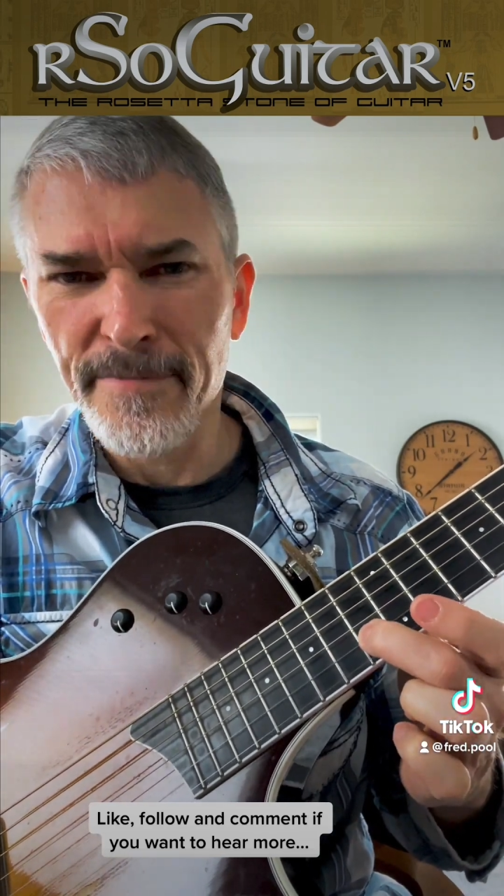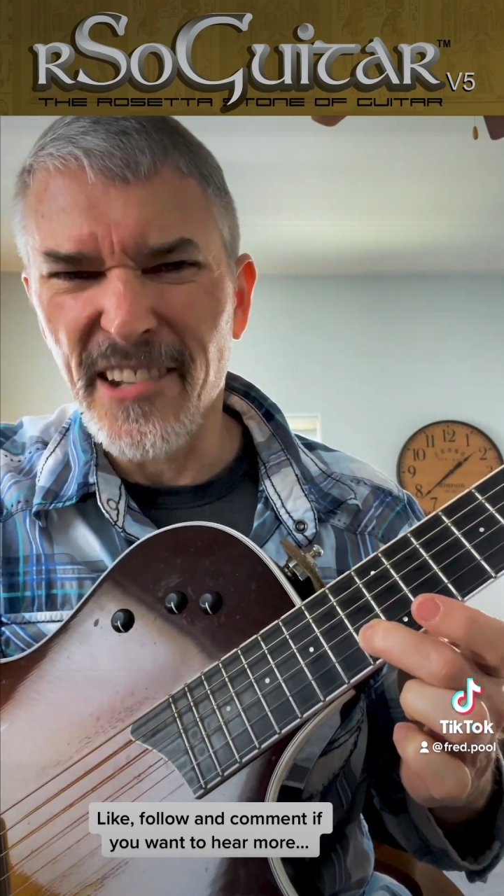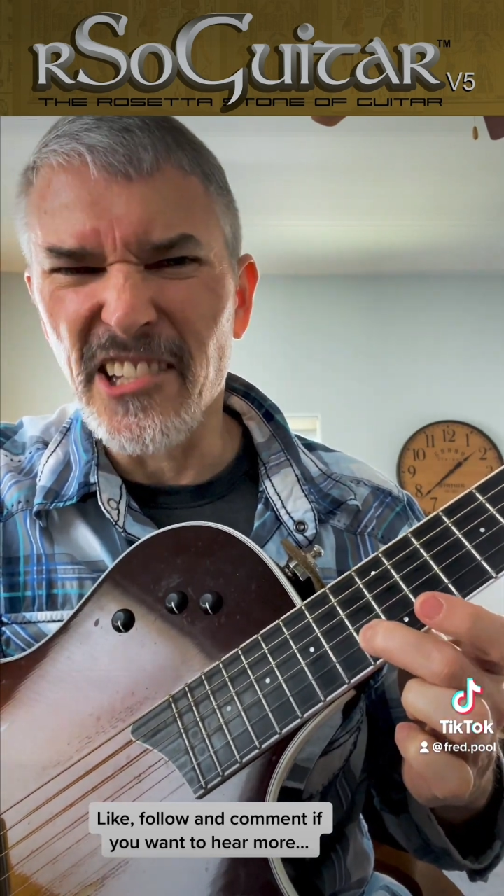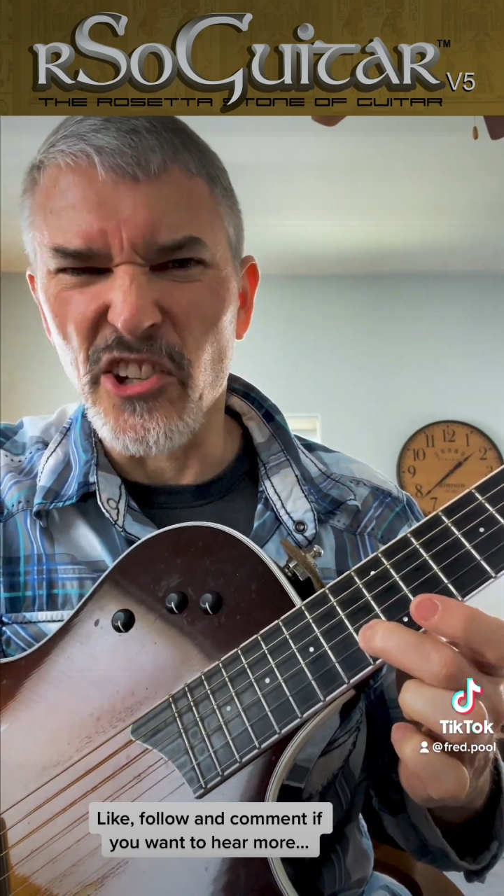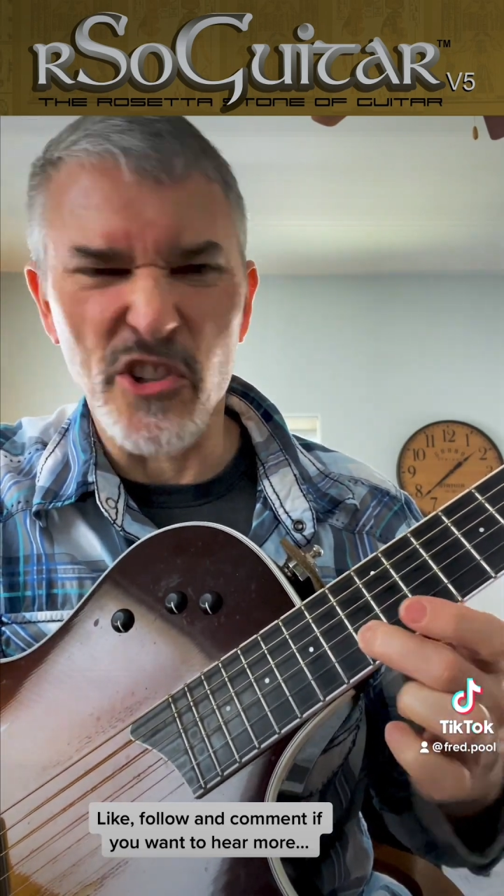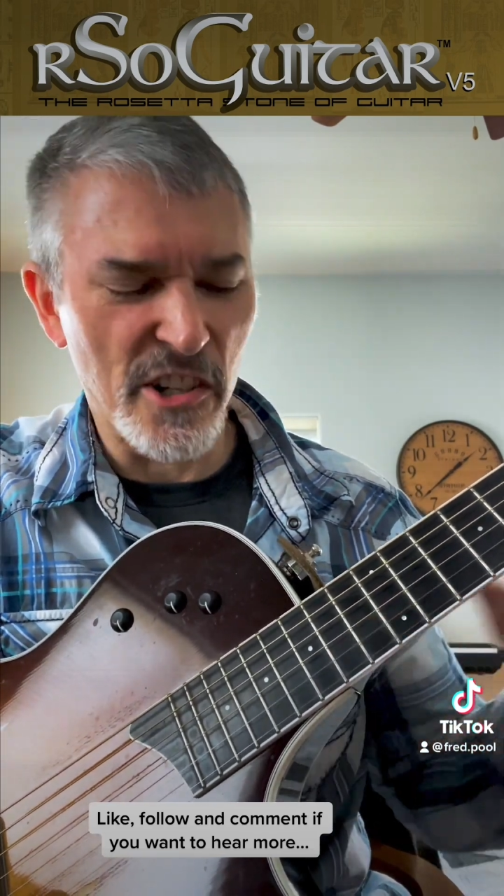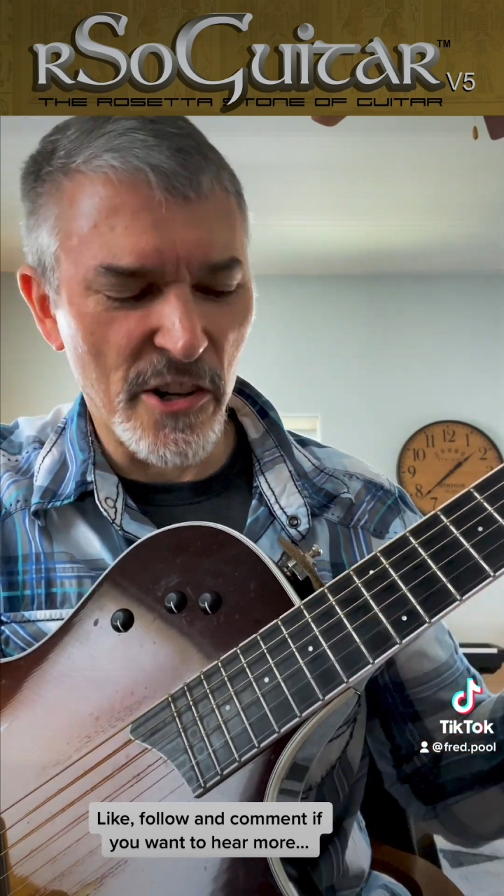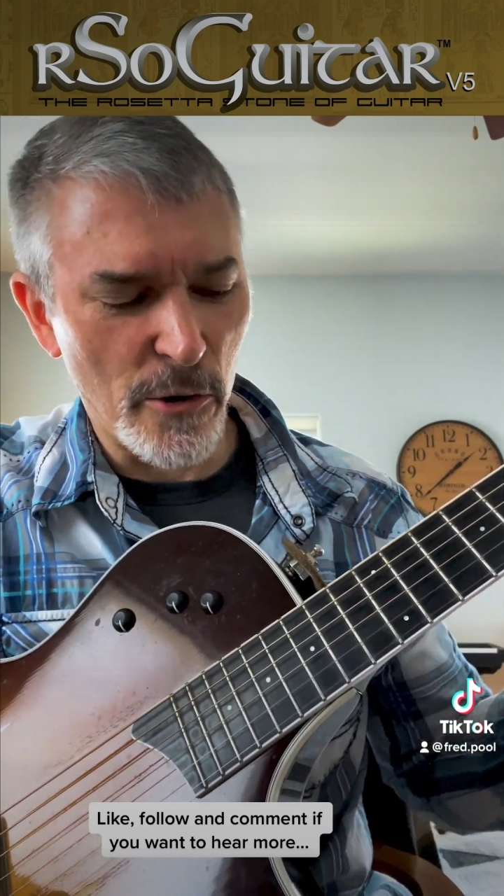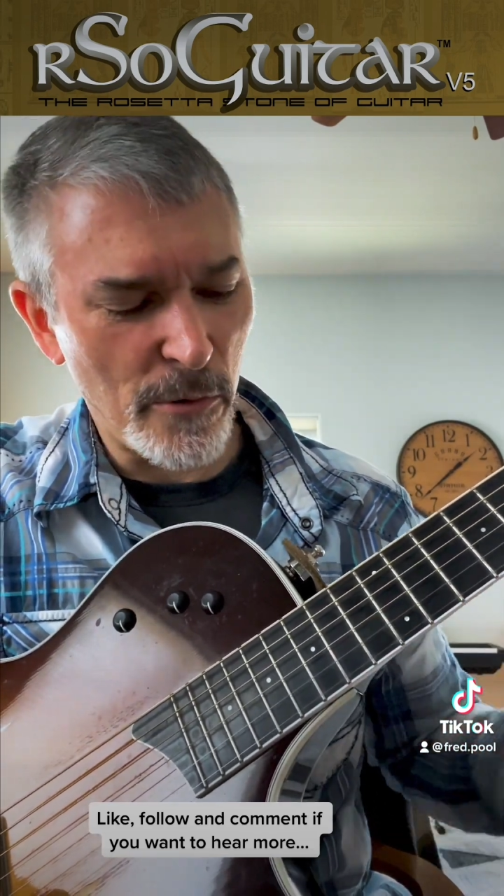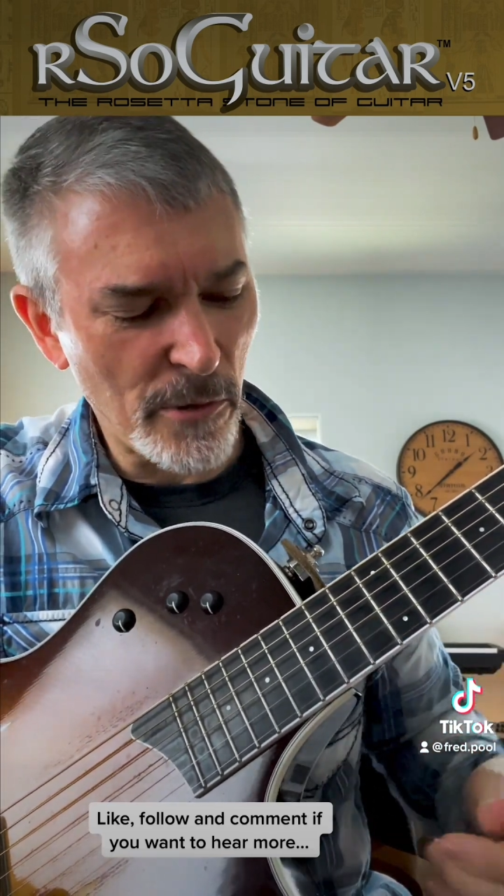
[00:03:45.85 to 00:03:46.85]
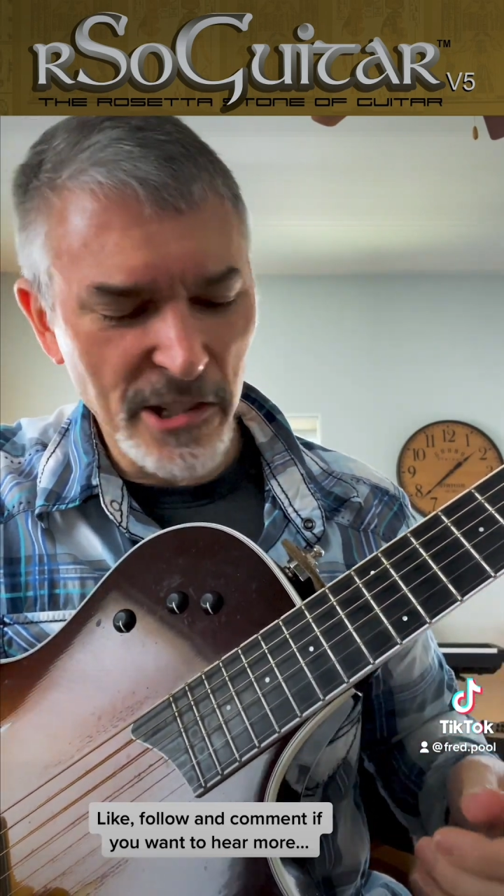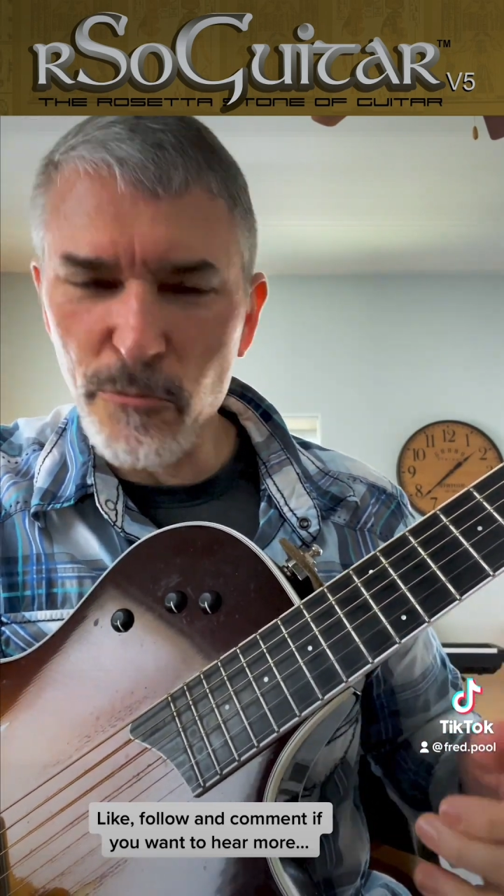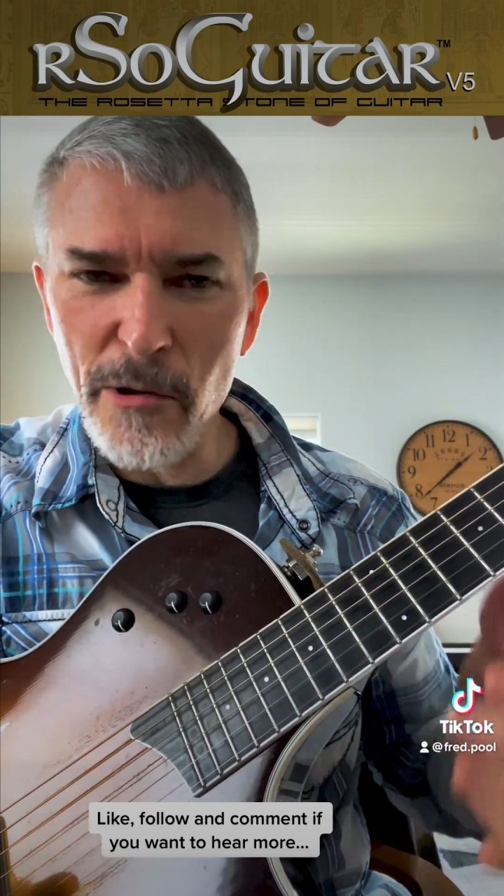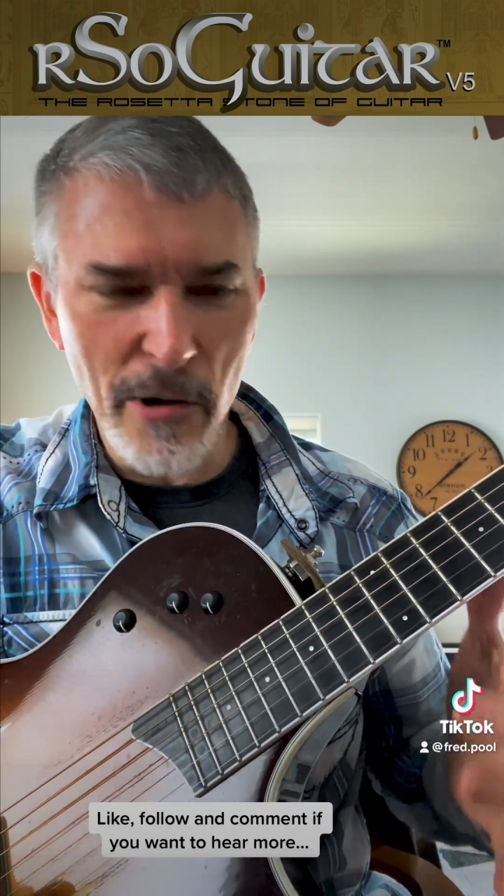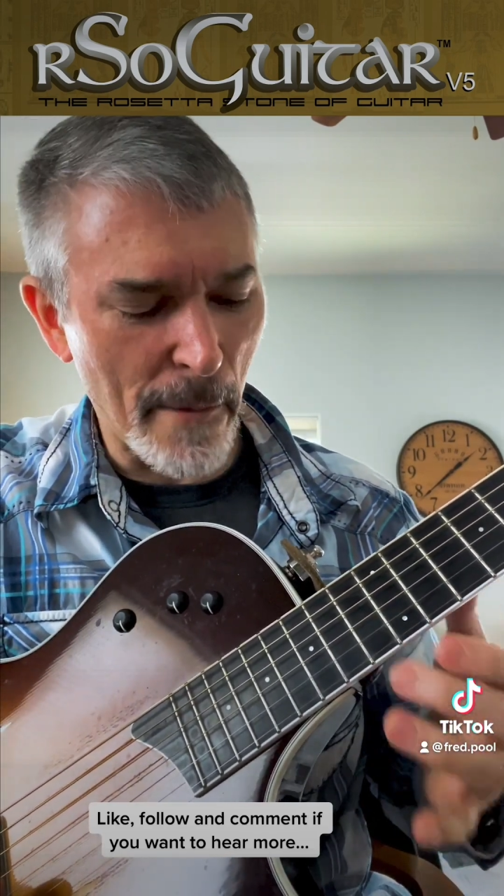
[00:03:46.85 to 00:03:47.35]
That's a good note. Let's,
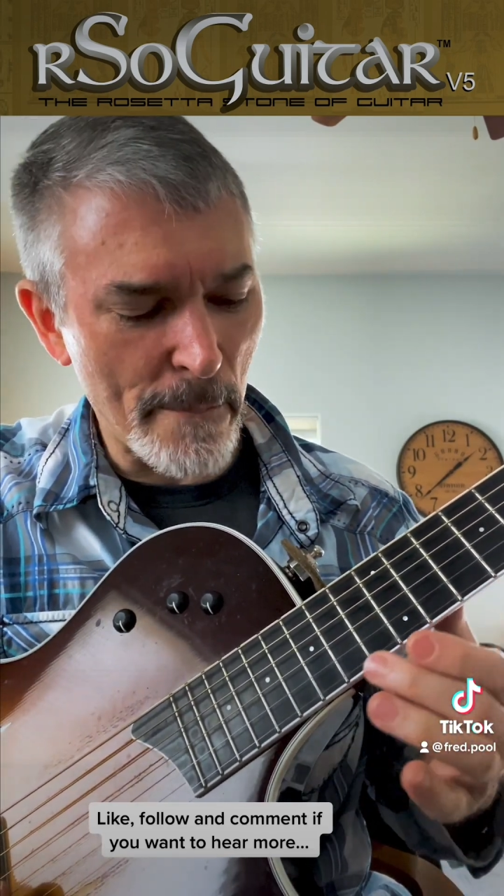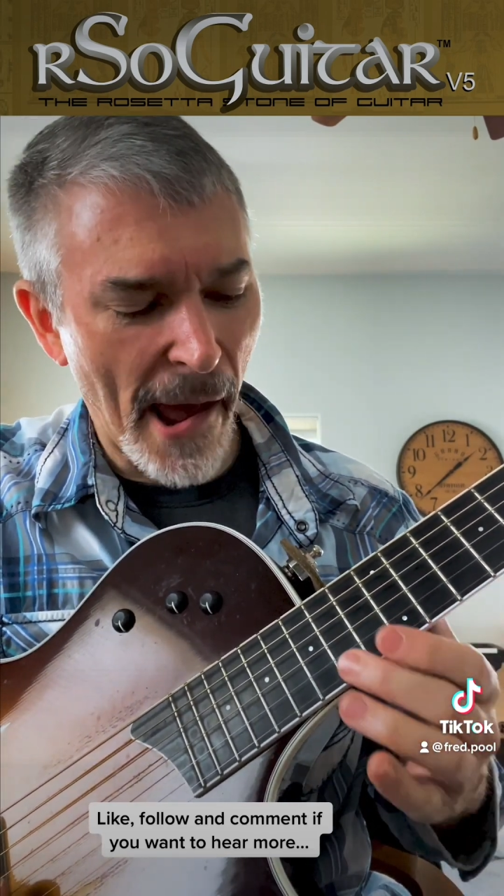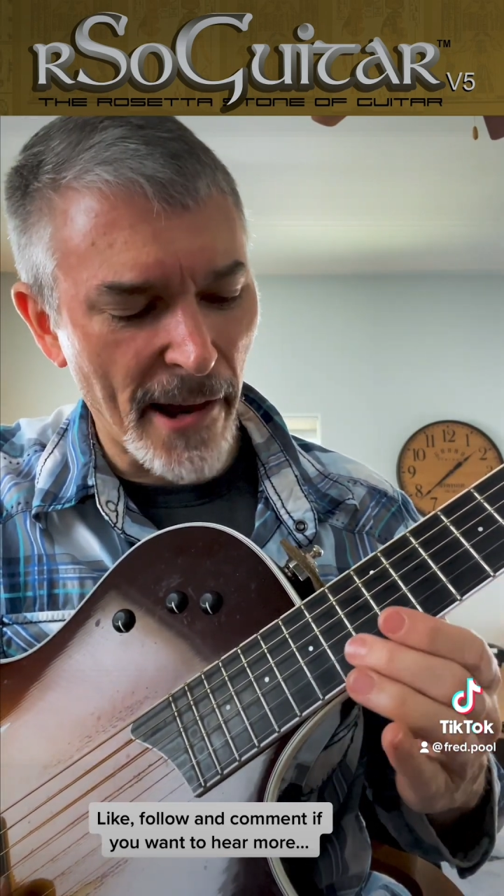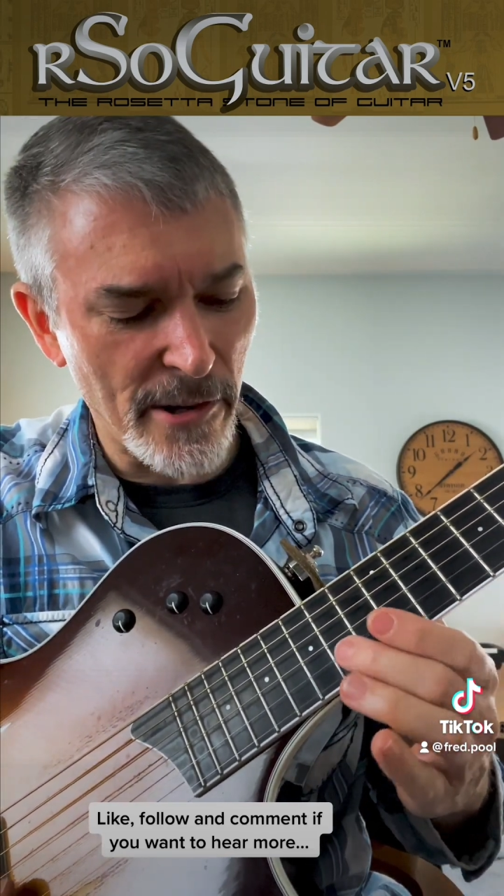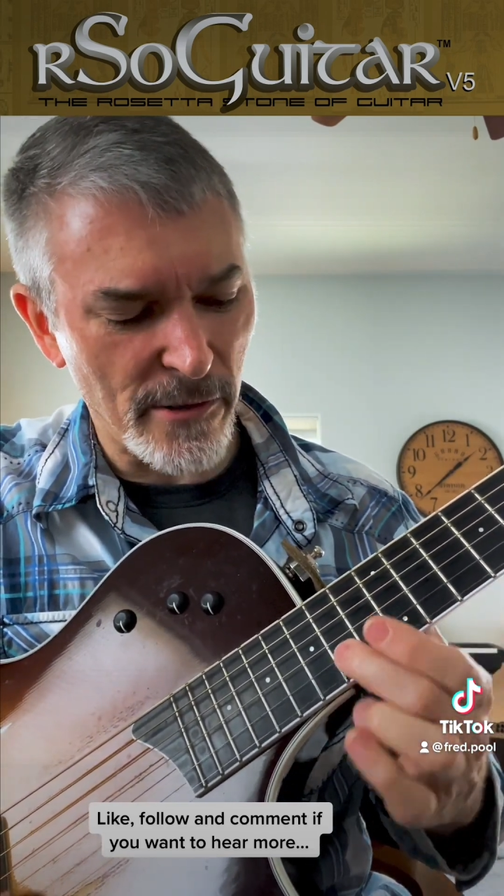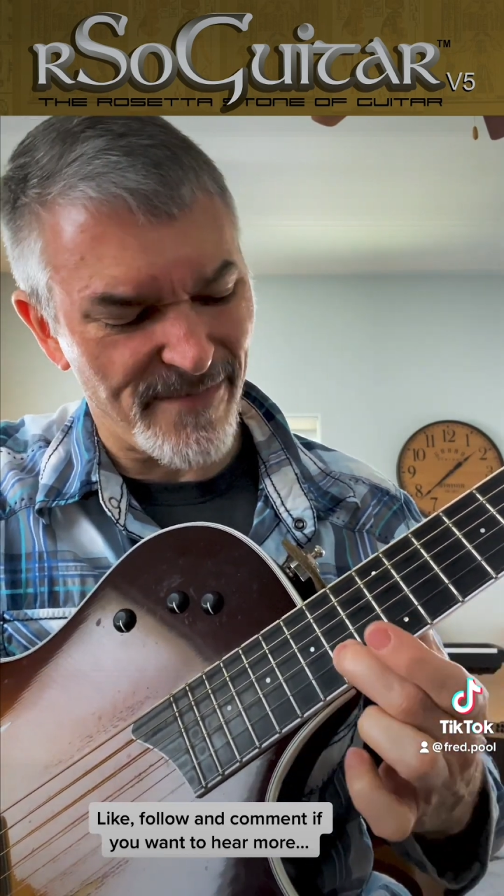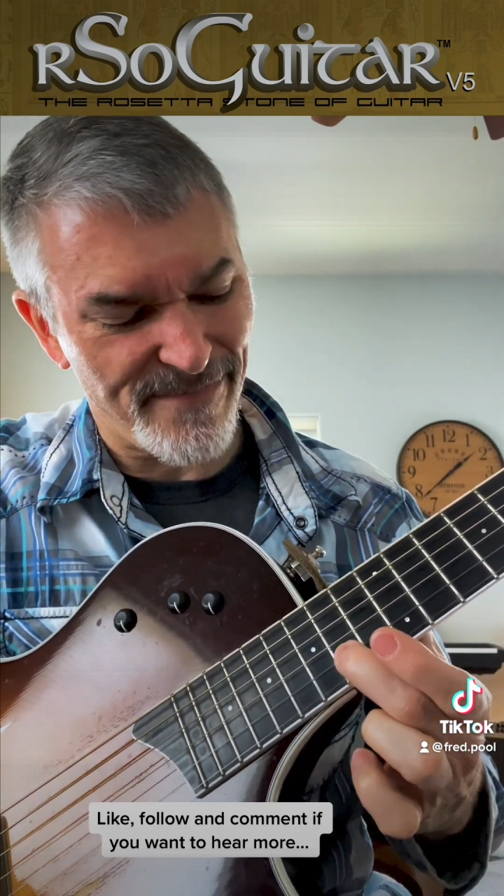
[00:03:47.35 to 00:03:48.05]
we want a bad note.